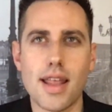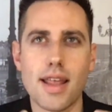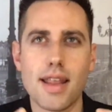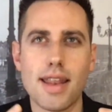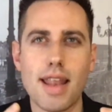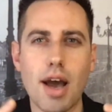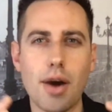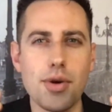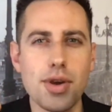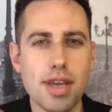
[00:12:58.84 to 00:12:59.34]

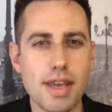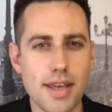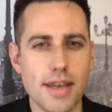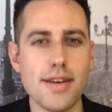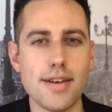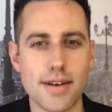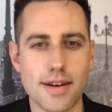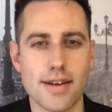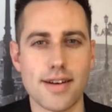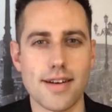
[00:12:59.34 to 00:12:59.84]
Now
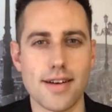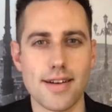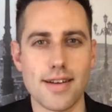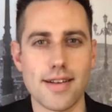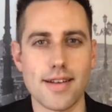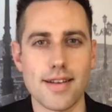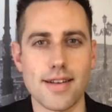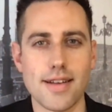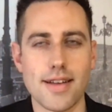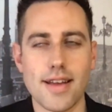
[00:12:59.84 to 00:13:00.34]
here,
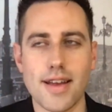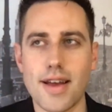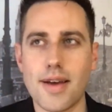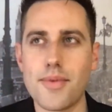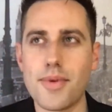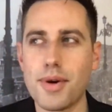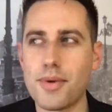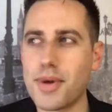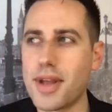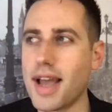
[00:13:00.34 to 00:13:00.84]

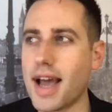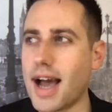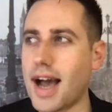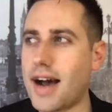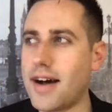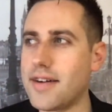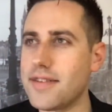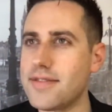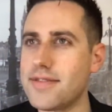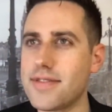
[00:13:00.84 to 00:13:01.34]
where we
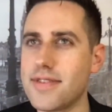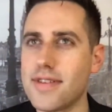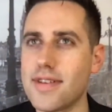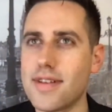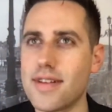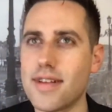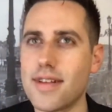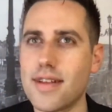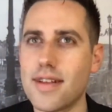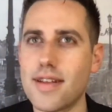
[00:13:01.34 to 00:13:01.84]
have
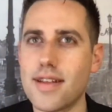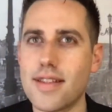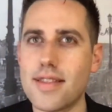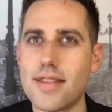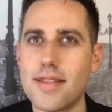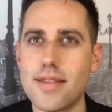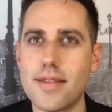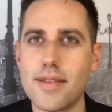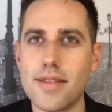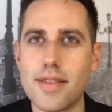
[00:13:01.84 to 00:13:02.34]

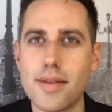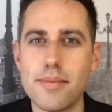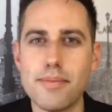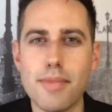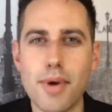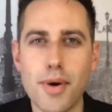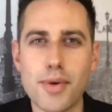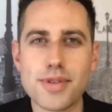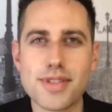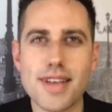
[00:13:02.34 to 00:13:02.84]
the
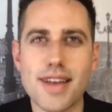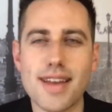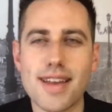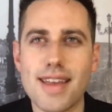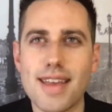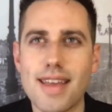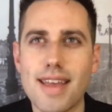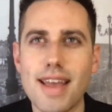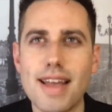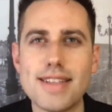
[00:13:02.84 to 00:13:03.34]
most
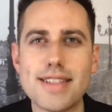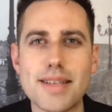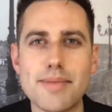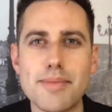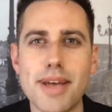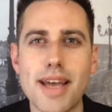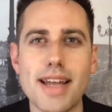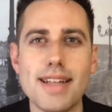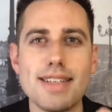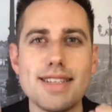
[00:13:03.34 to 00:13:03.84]

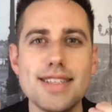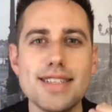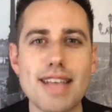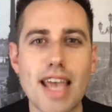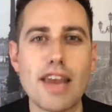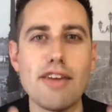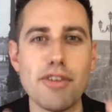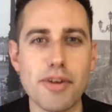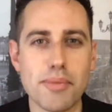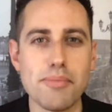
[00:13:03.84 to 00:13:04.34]
intimate and
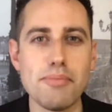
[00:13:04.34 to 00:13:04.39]
sacred